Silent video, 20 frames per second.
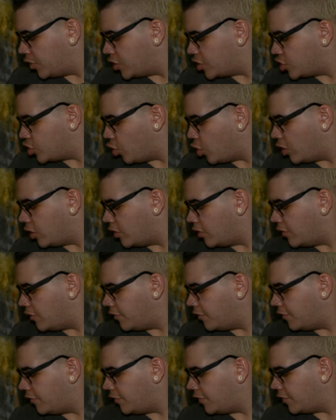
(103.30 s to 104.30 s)
sort
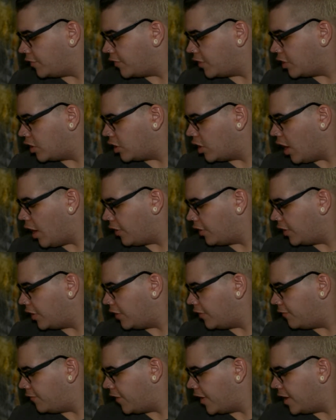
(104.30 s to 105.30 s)
of
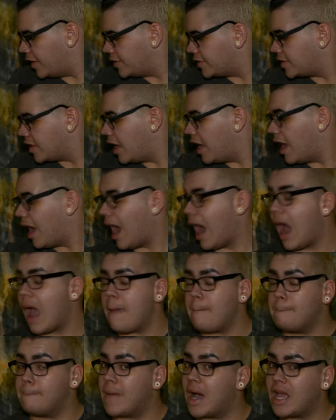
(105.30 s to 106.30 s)
gothy face.
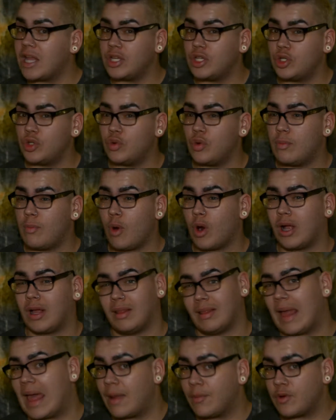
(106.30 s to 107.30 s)
I might do a more
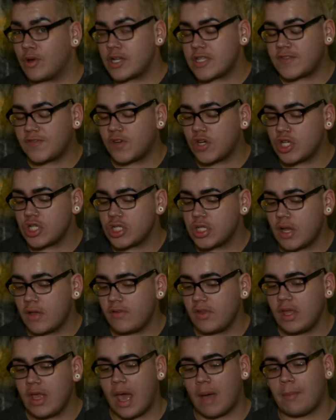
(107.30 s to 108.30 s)
glamorous version
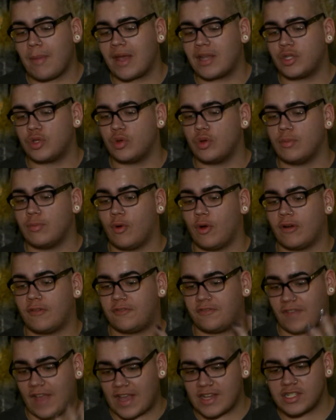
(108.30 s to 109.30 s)
of it. I might do a more
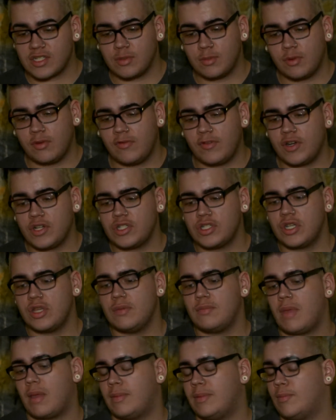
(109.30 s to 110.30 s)
fashionable version of
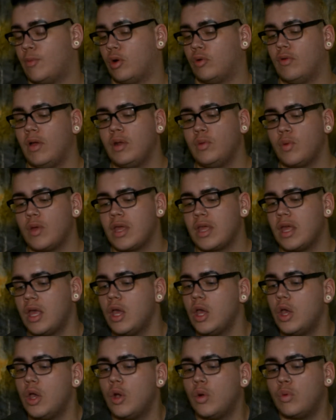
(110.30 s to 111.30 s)
it, maybe more runway.
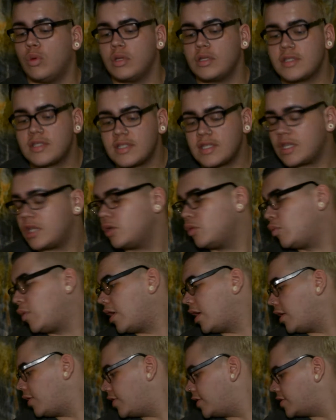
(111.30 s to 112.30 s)
We'll see
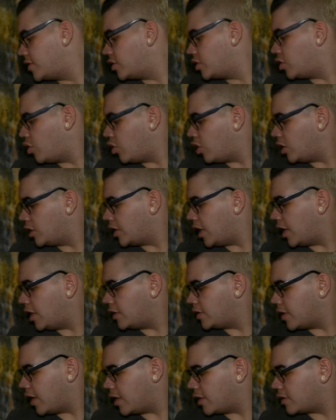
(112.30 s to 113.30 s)
where this tutorial
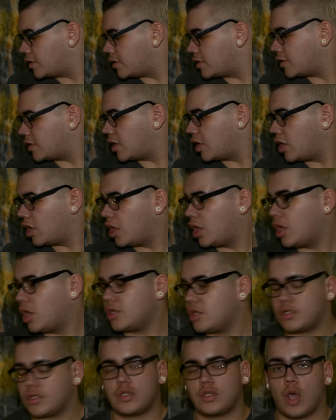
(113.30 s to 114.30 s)
takes us.
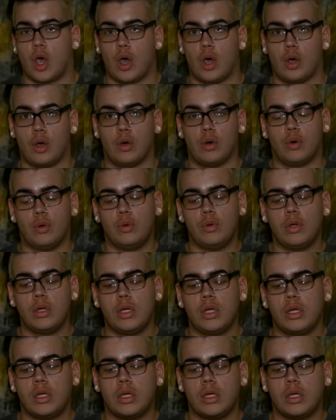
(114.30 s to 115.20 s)
So,